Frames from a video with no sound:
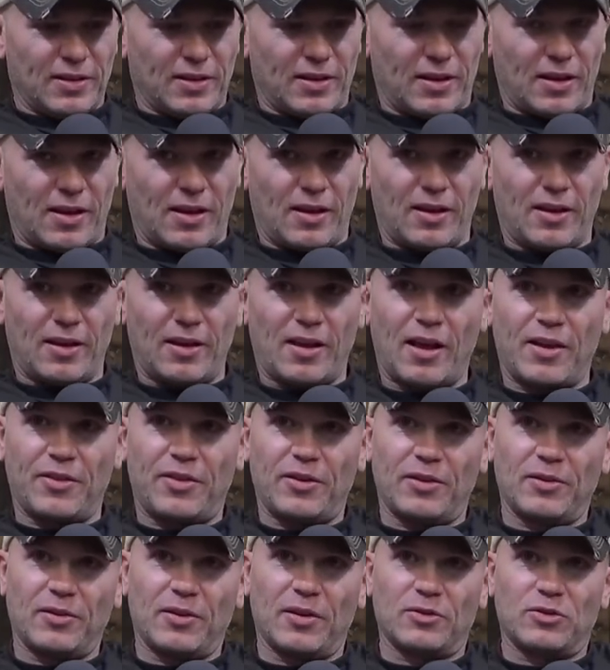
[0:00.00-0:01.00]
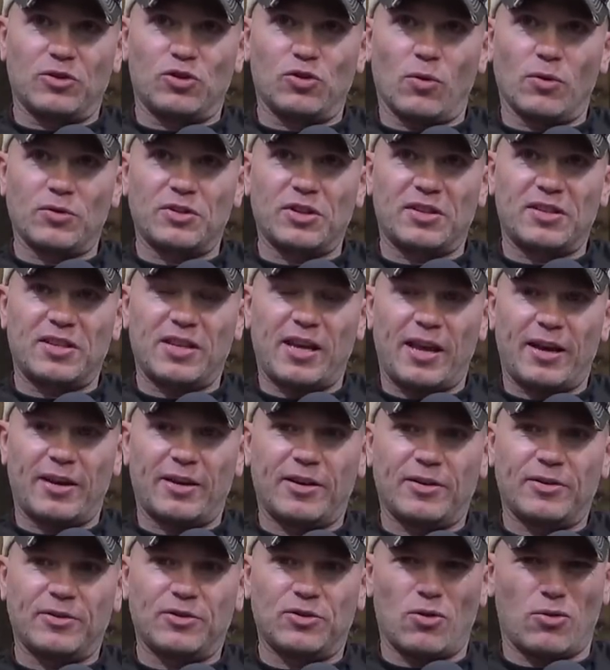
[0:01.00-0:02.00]
I think Georgia
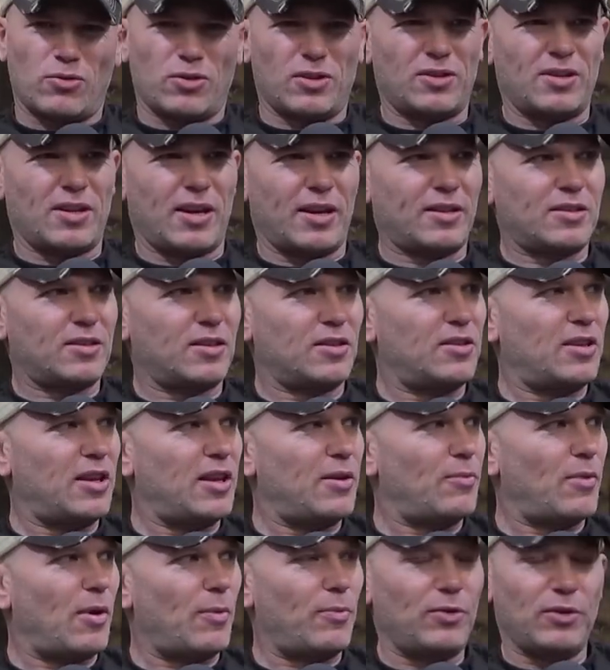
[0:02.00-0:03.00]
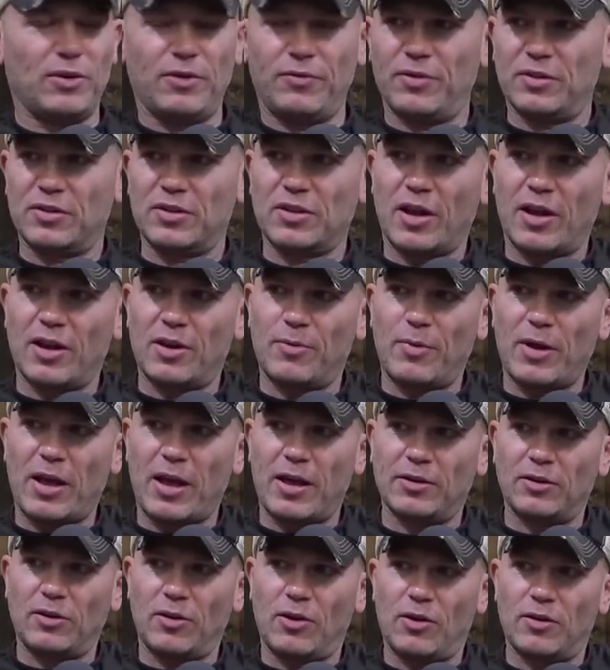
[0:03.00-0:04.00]
Tech's a team, I believe, that's got a
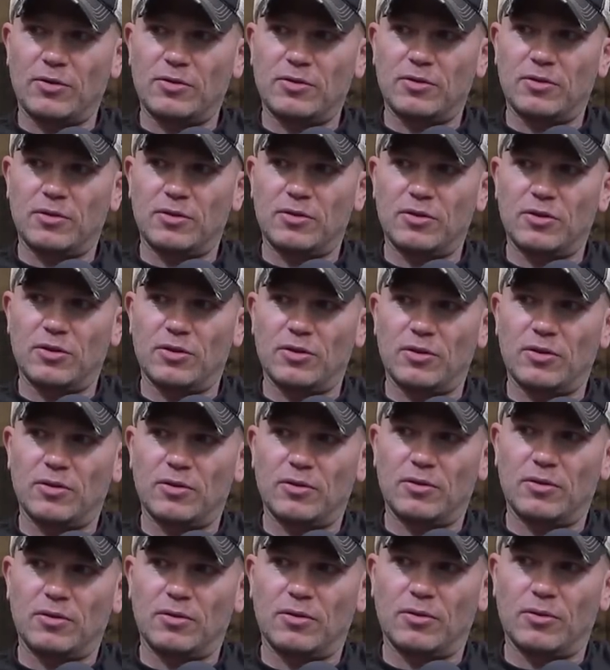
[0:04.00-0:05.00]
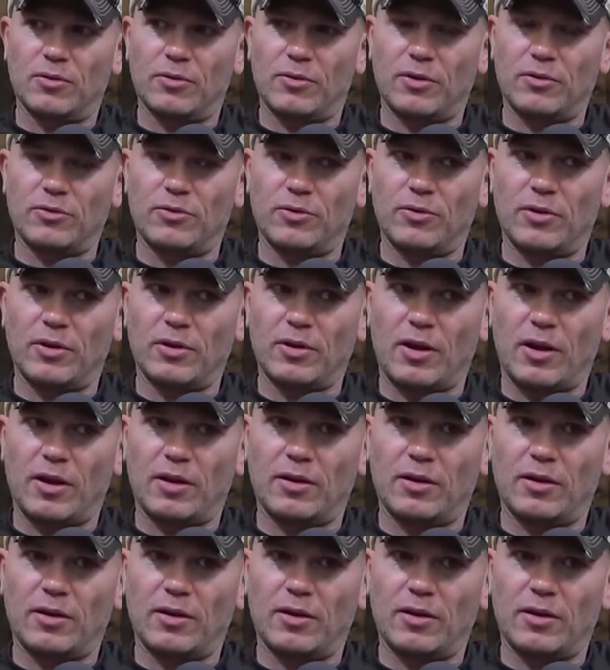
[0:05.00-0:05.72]
bad loss this year, or do they not?